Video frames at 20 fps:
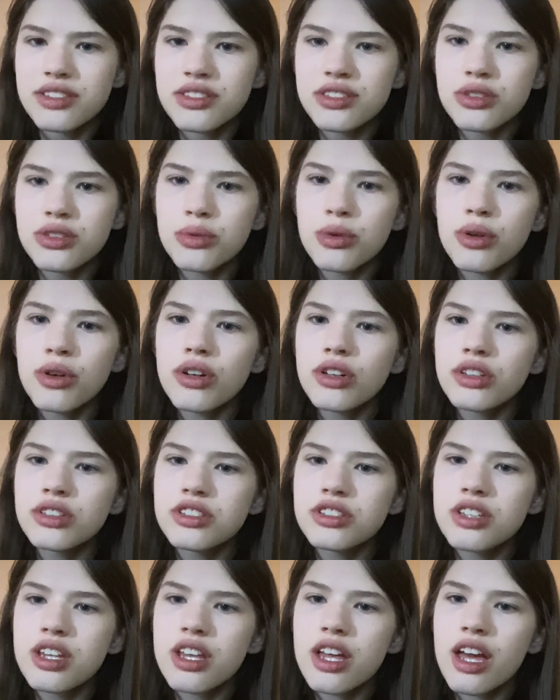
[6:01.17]
Towards
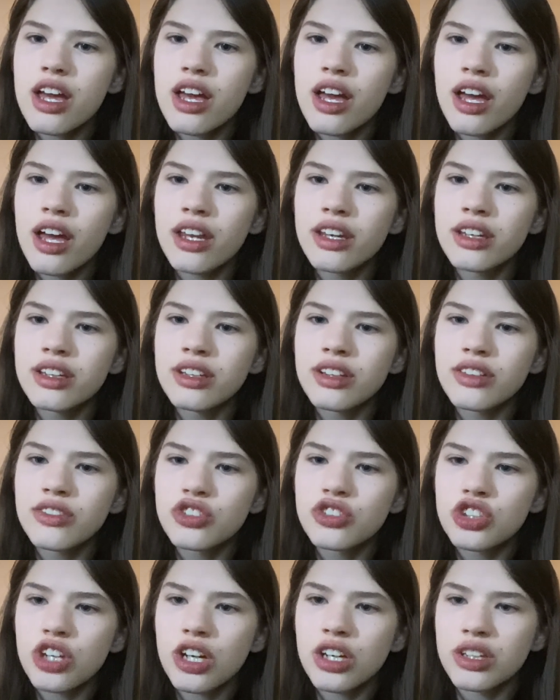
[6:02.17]
the end of
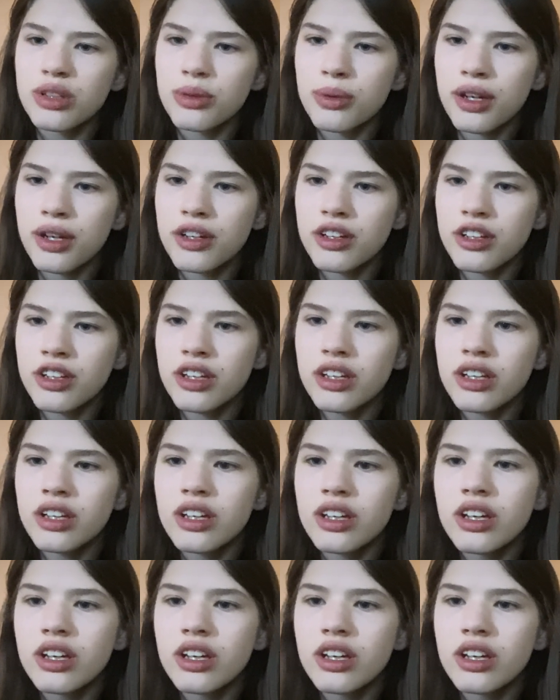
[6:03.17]
January,